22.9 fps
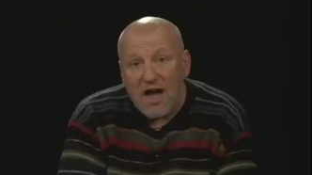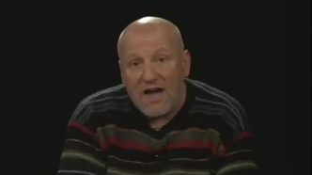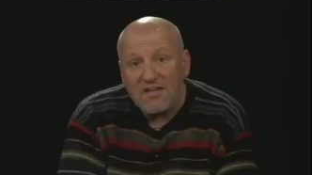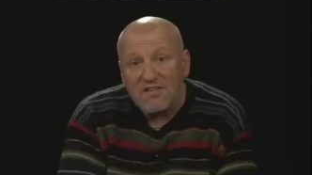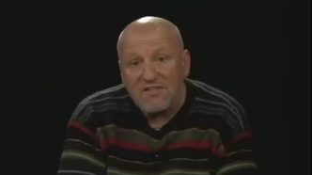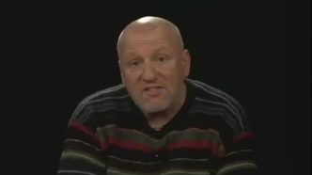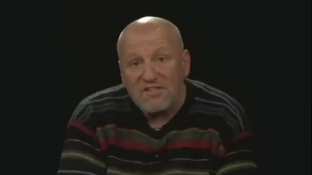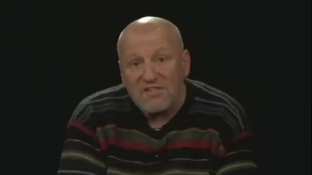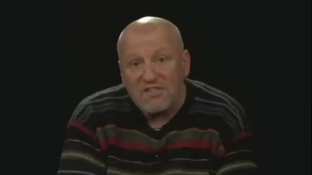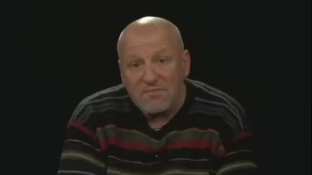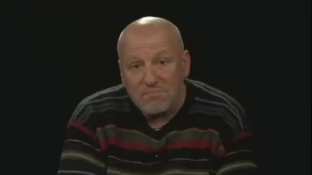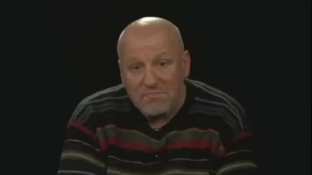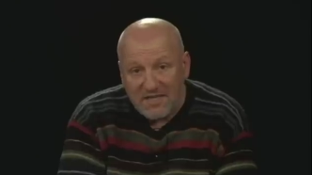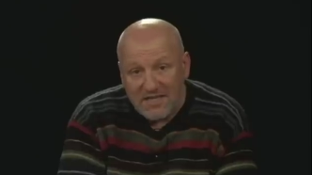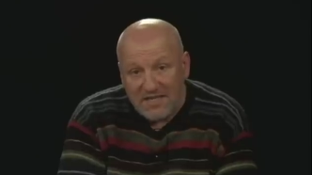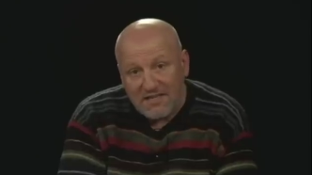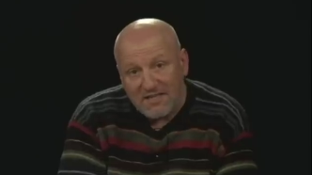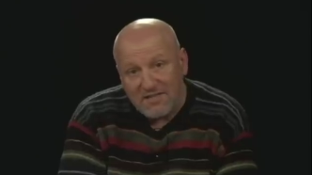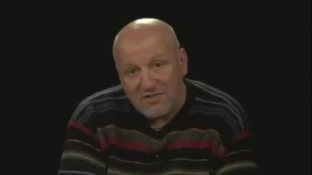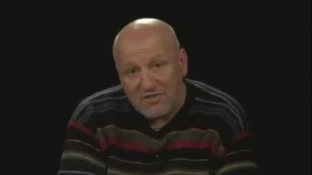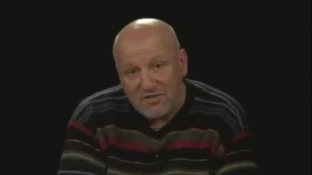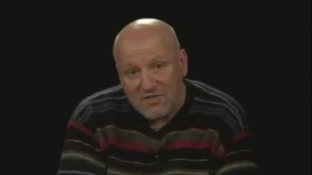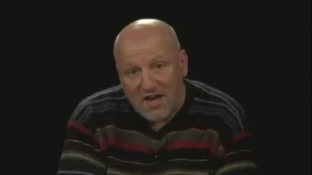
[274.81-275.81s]

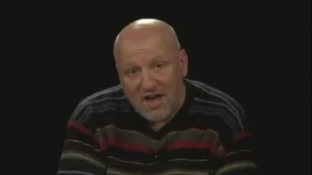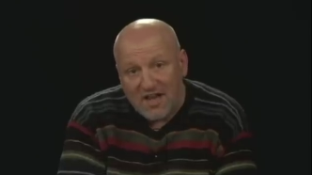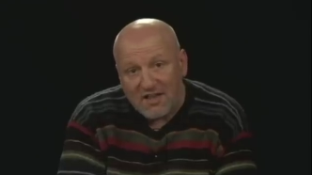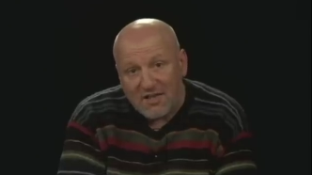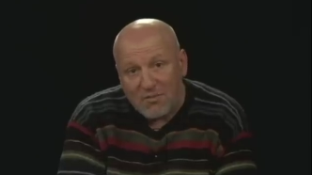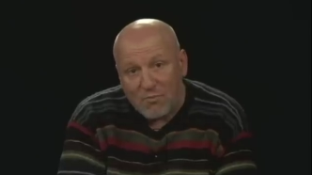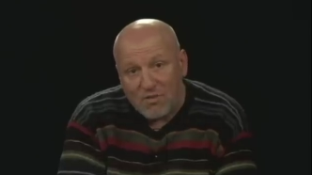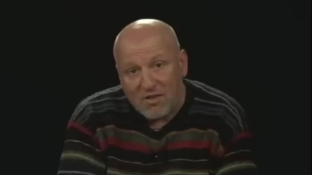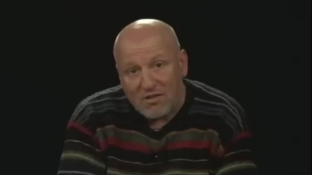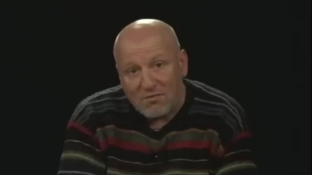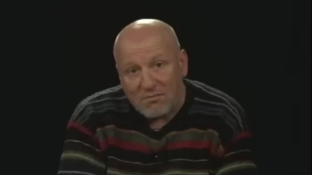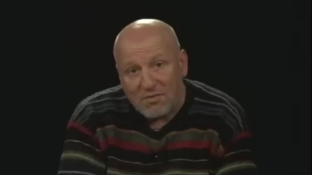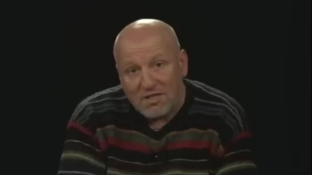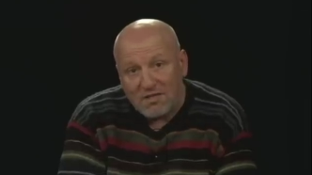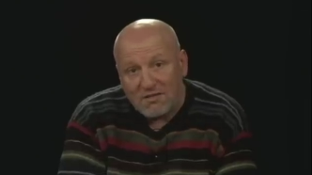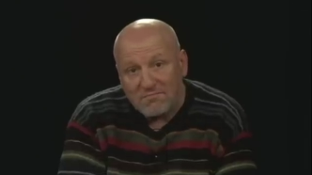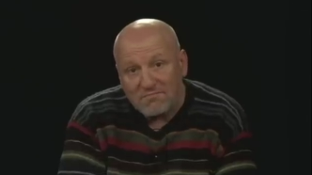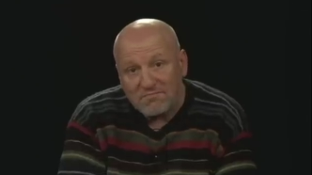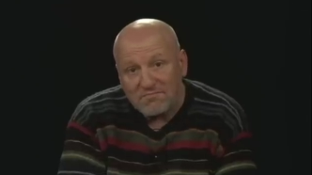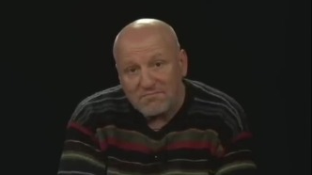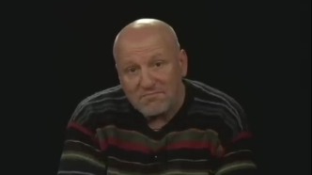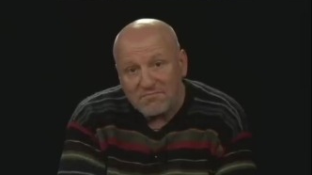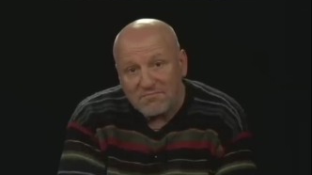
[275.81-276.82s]
speed, Charlie Wilbur
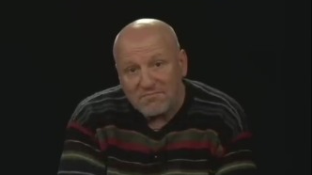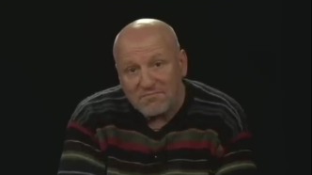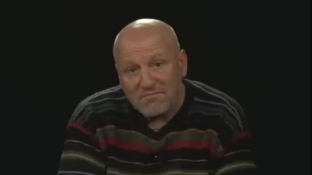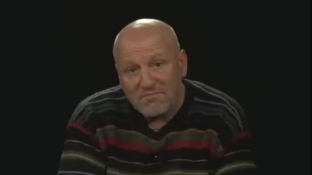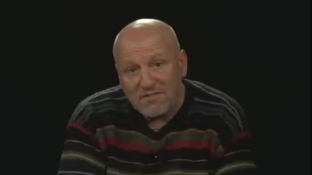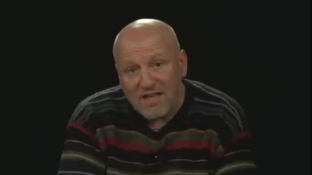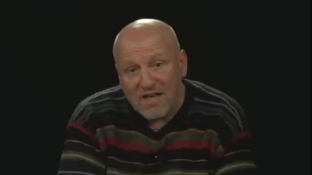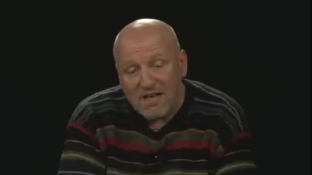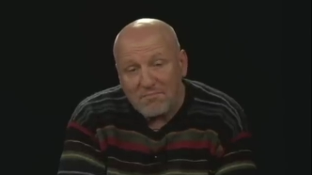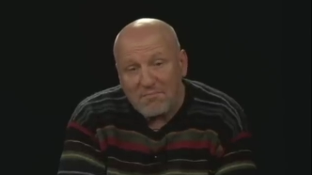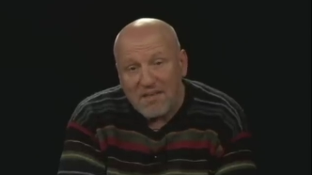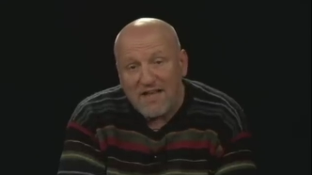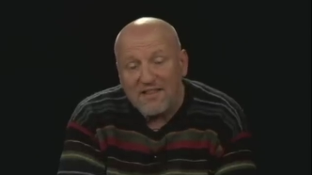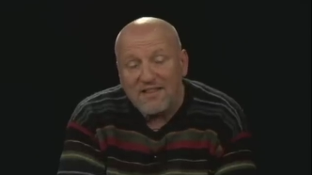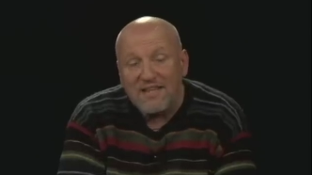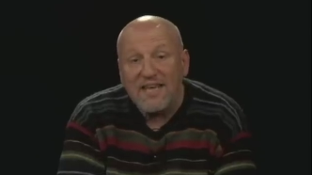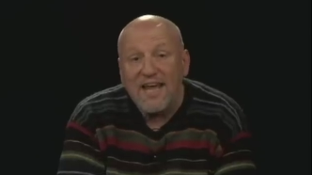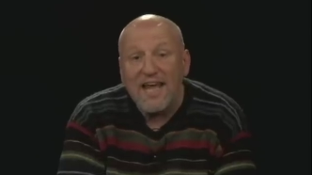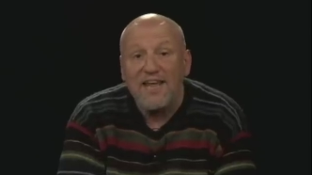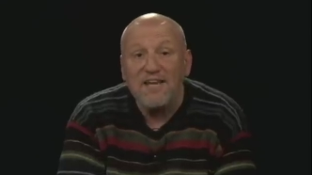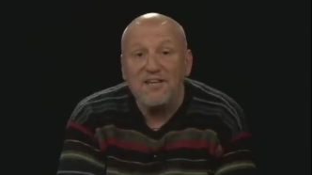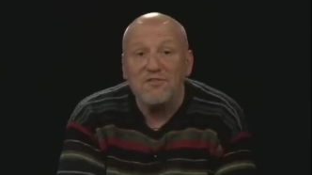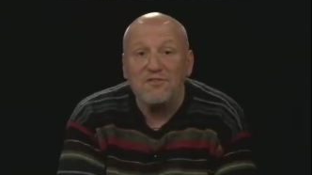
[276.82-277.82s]
and may
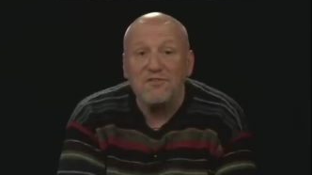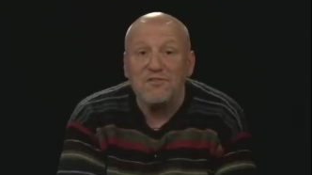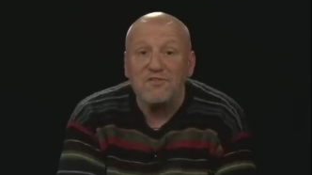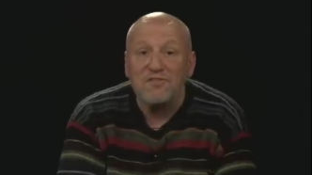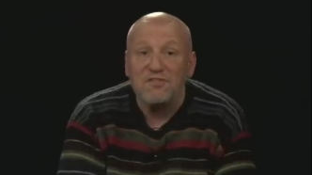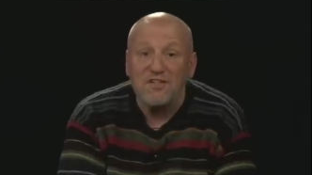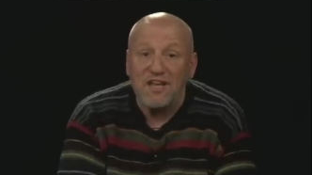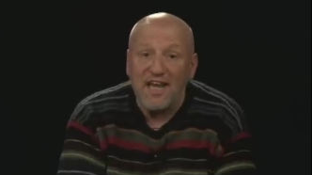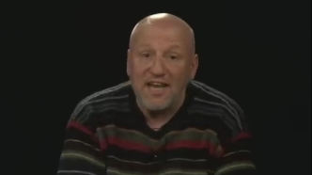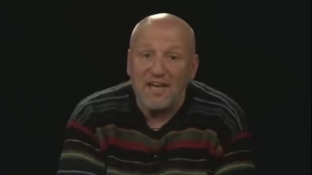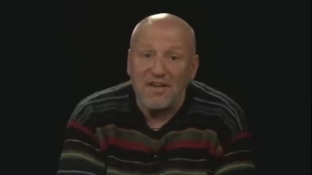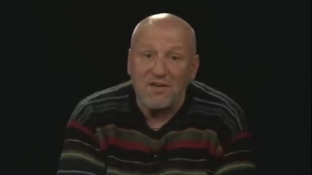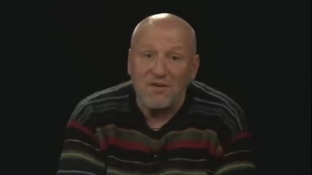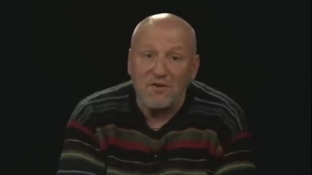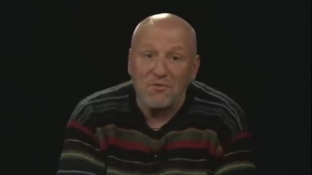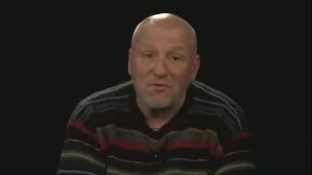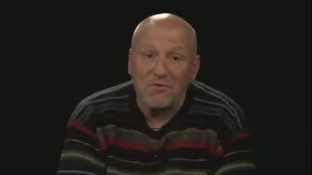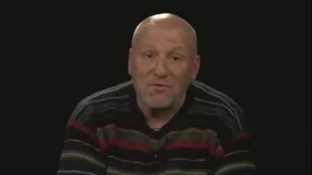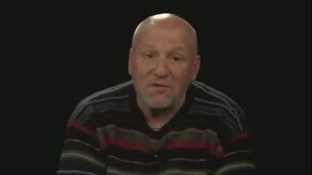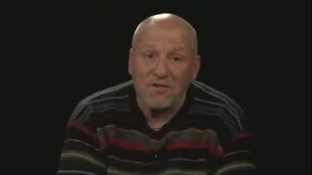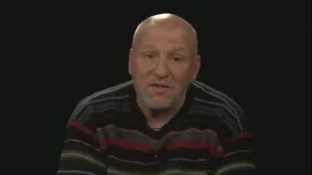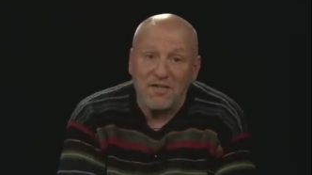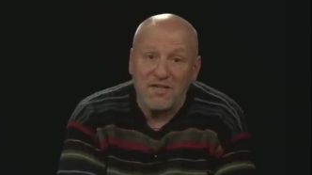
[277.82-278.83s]
the angels take
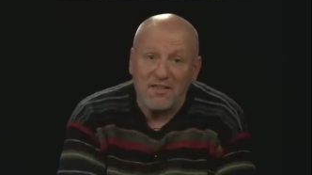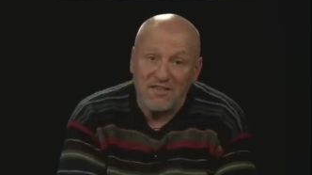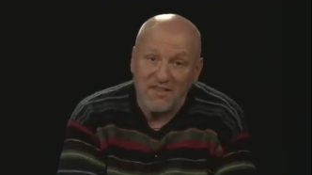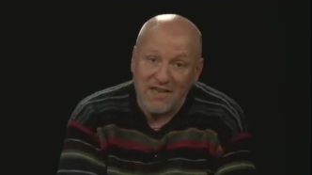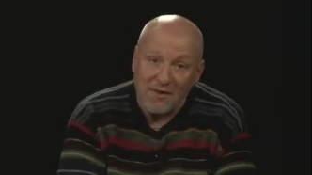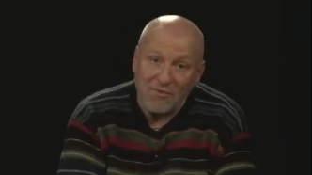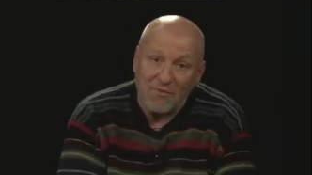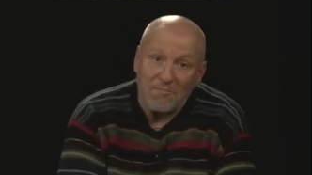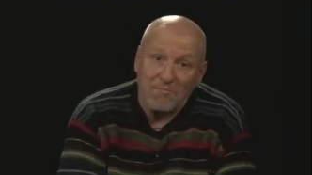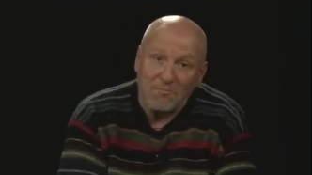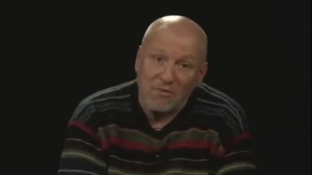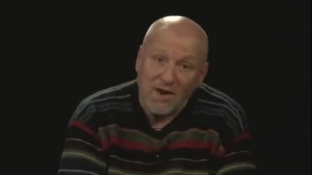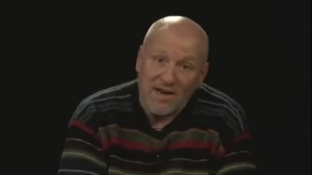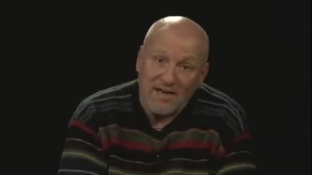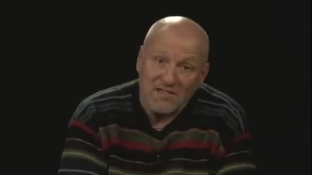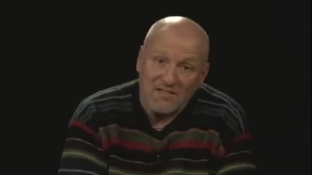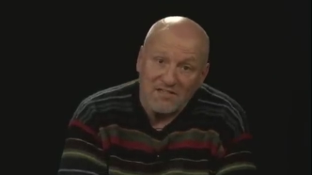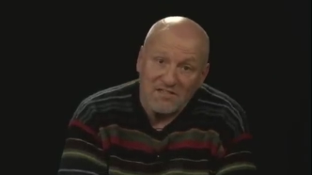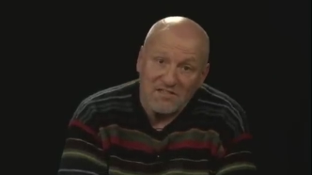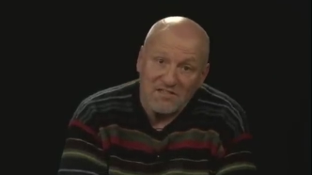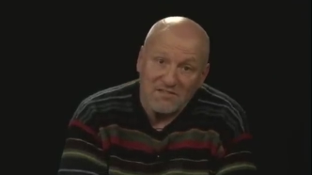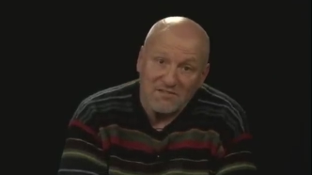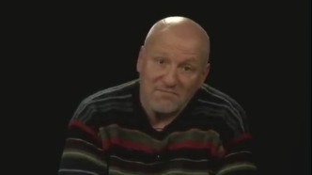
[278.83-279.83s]
you in their
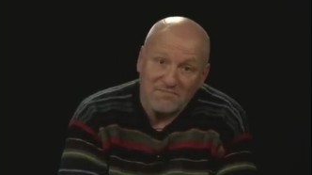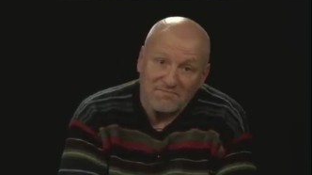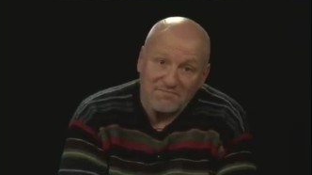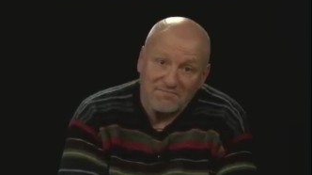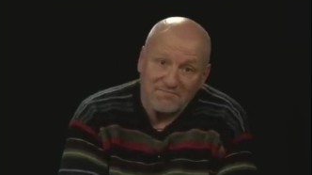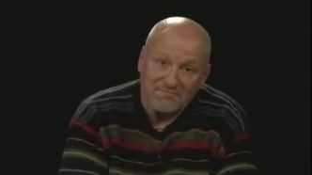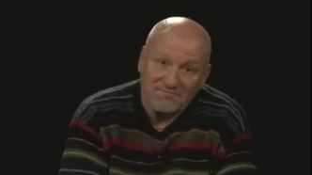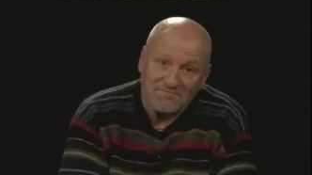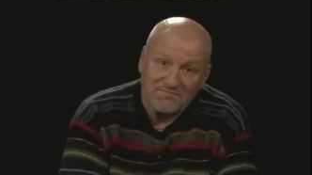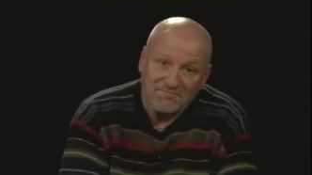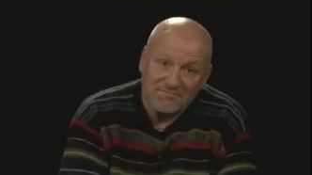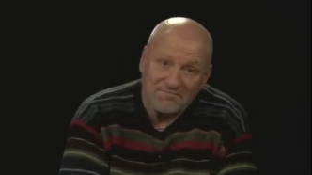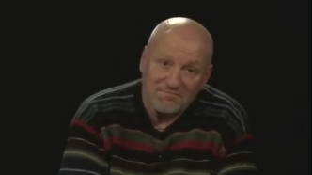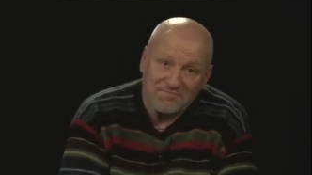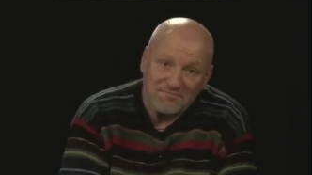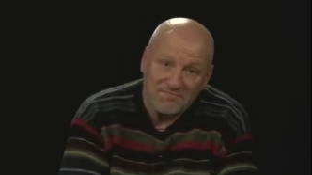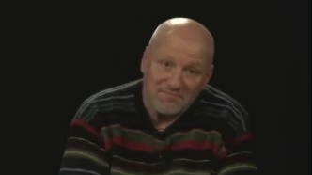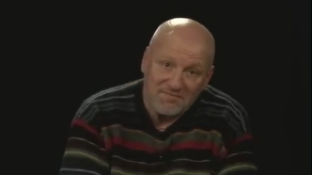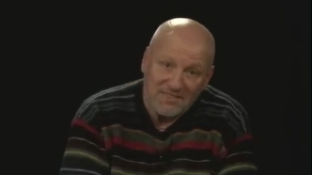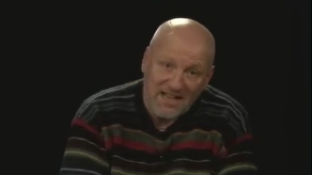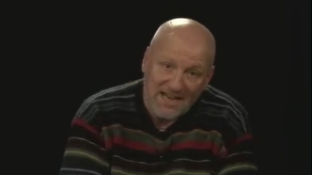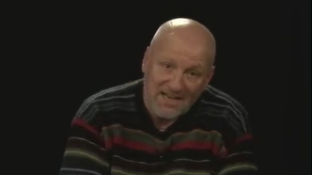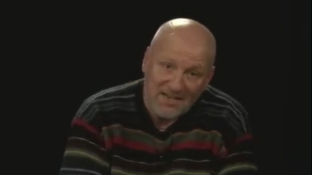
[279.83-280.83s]
embrace.
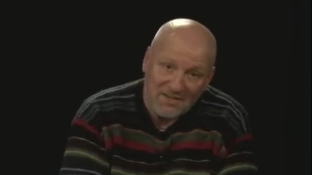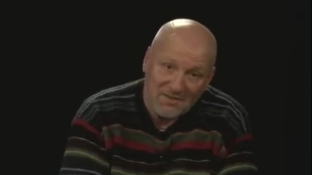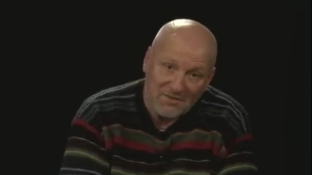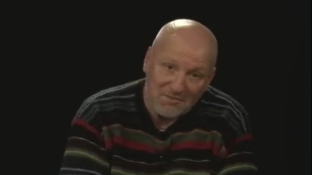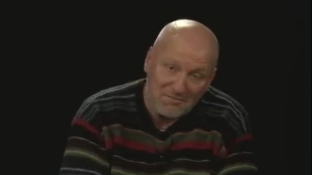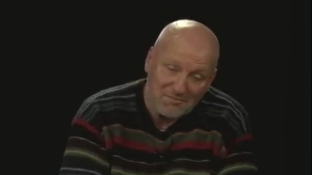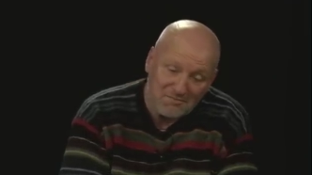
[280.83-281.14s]
Thank you.